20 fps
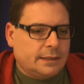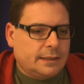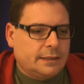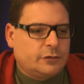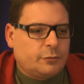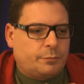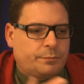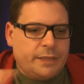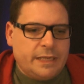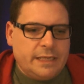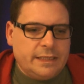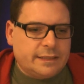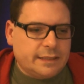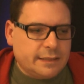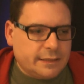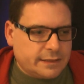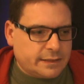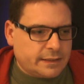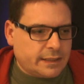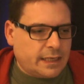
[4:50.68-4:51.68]
into
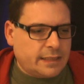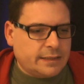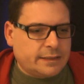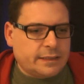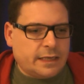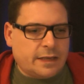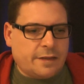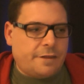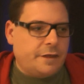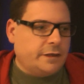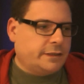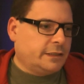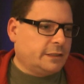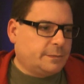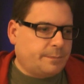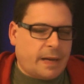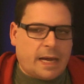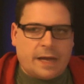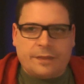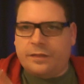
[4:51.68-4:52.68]
pieces and say this
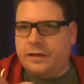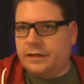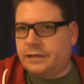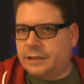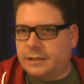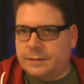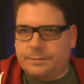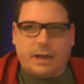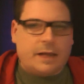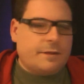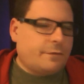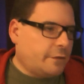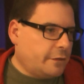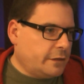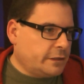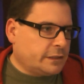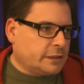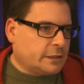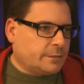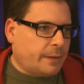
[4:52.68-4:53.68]
is bad, this is bad,
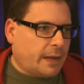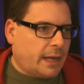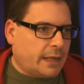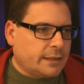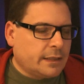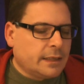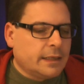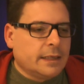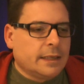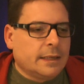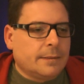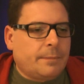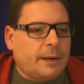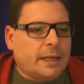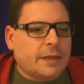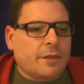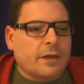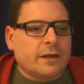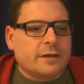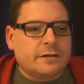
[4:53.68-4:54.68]
this is bad.
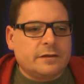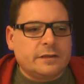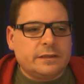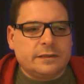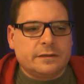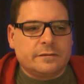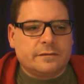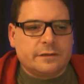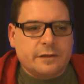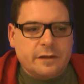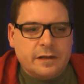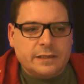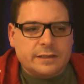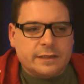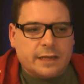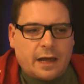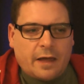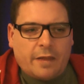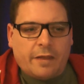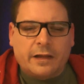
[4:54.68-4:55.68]
But
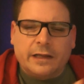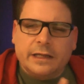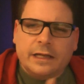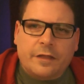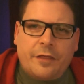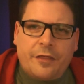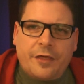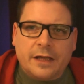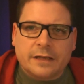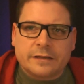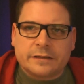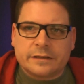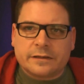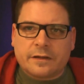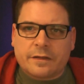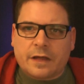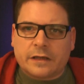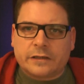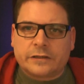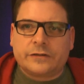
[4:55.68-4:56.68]
these are the little things
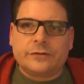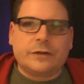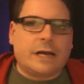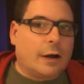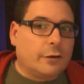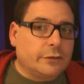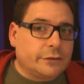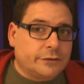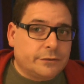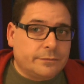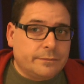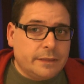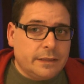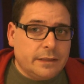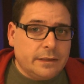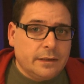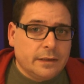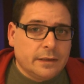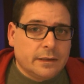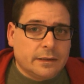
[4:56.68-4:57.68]
that stood out to
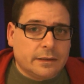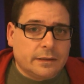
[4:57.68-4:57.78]
me.